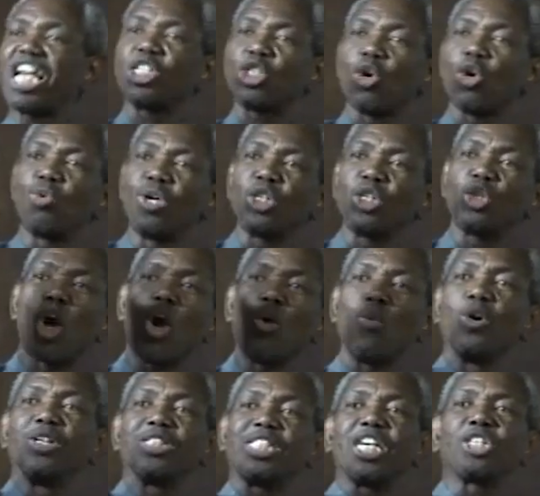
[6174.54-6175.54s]
which God
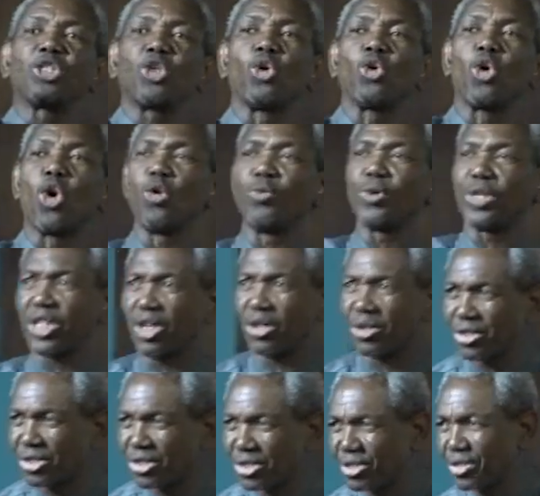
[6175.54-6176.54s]
wanted to go with
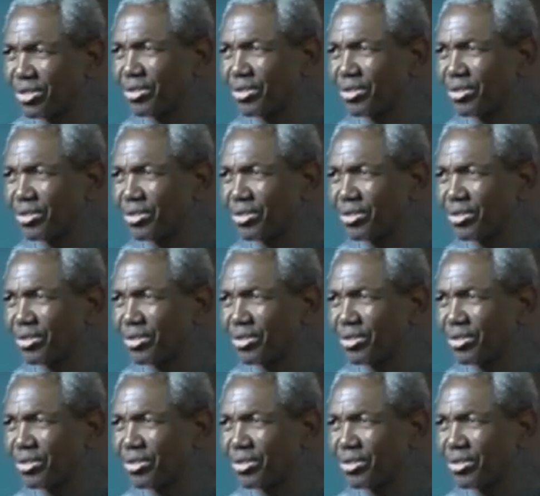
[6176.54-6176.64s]
us.